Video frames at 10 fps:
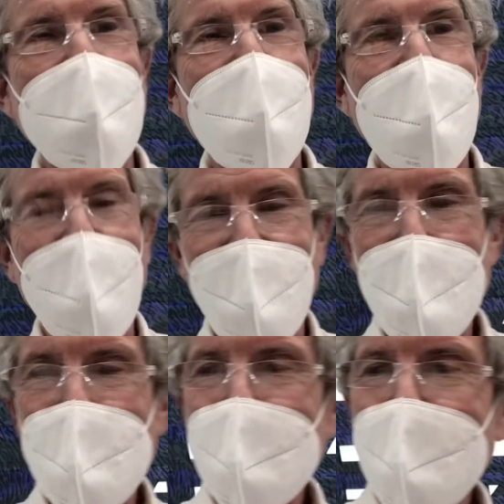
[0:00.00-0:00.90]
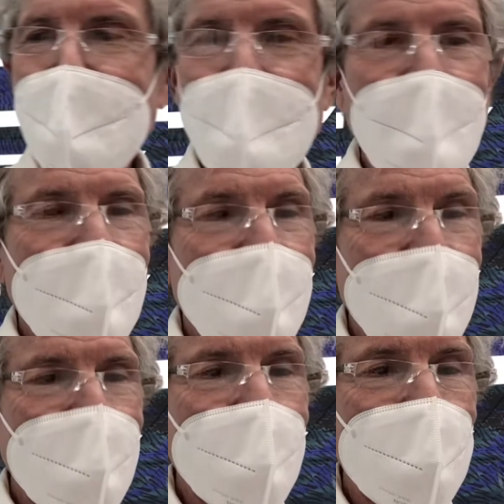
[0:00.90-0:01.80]
that.
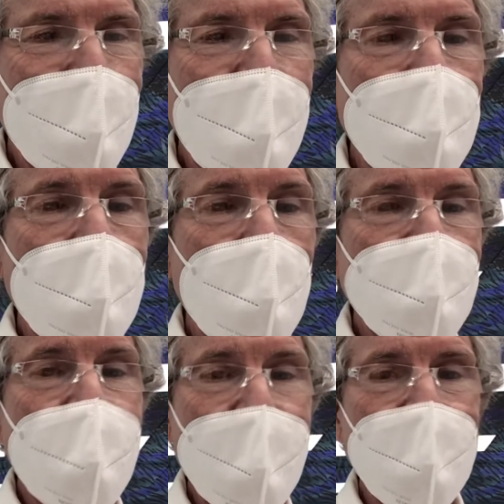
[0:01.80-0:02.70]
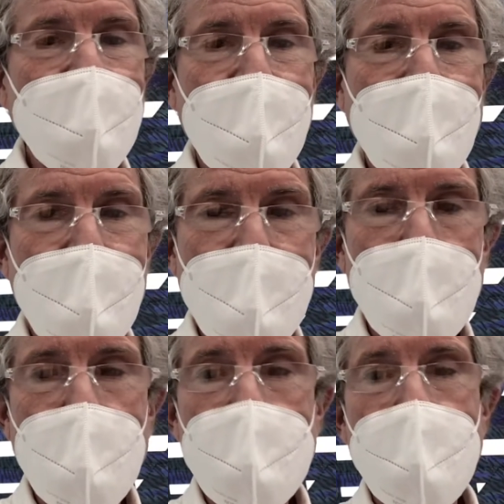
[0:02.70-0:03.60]
Given Graham was heckled at the
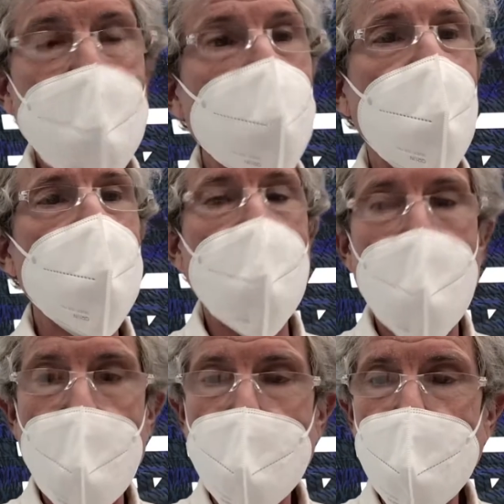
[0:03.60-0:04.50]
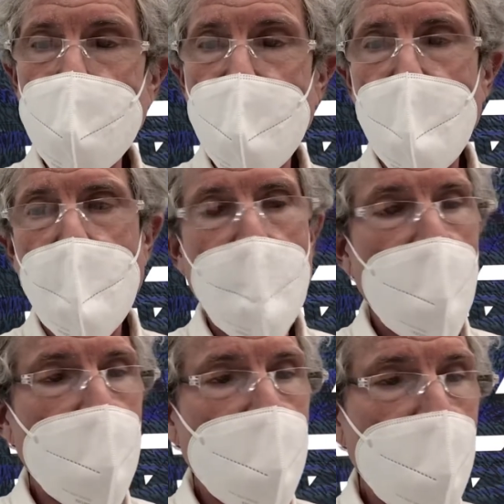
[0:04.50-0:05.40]
airport by Trump supporters who
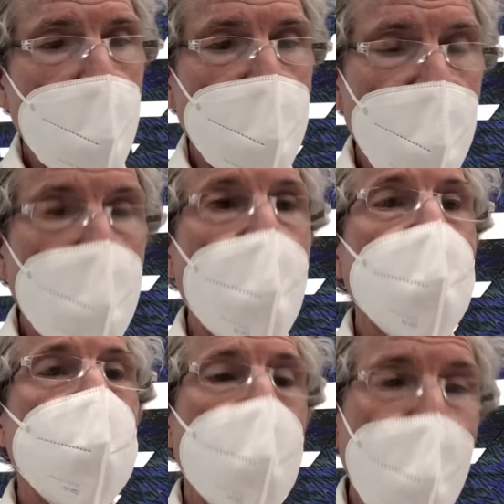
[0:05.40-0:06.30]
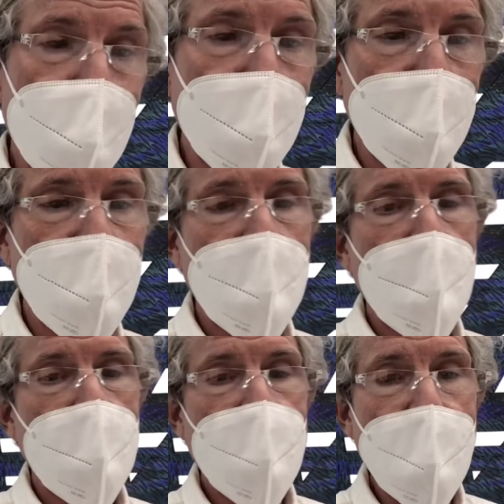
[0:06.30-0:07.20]
called him a traitor
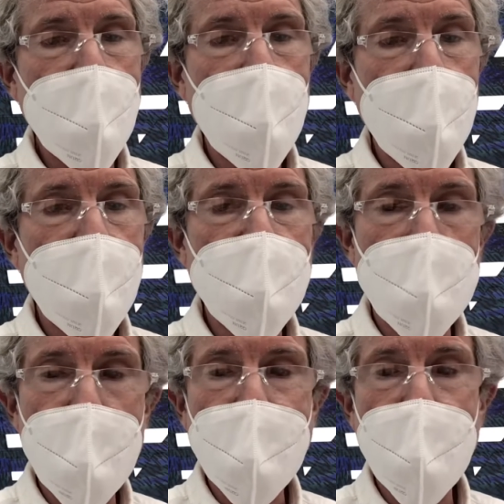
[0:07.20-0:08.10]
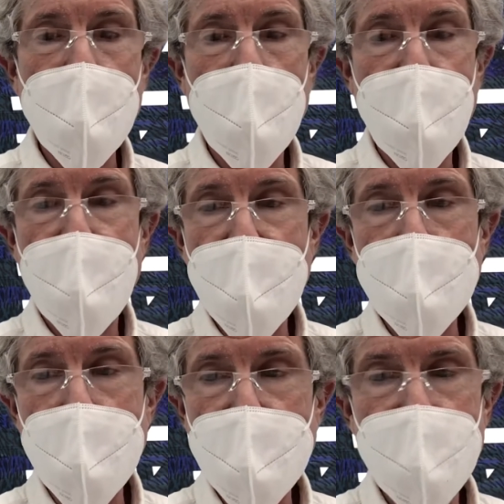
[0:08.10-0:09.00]
following his break-in with
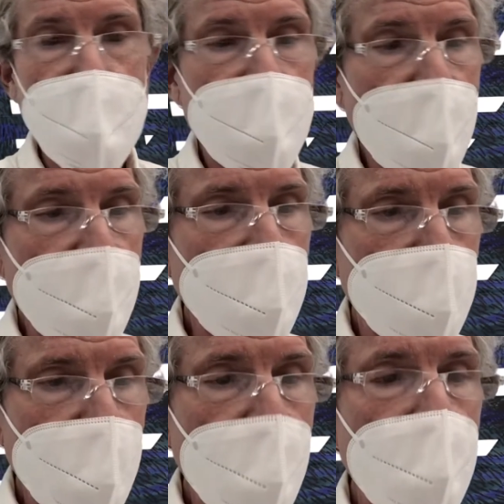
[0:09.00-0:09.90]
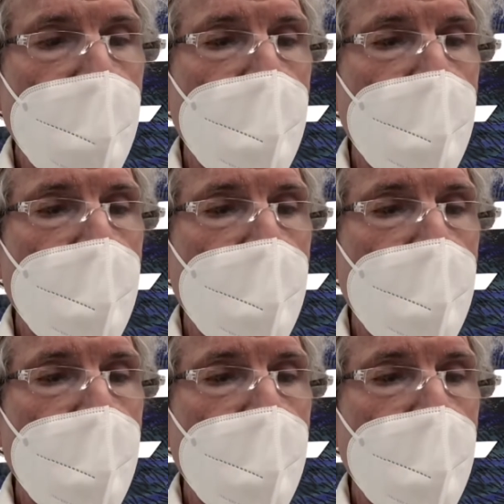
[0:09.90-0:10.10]
then-President Donald Trump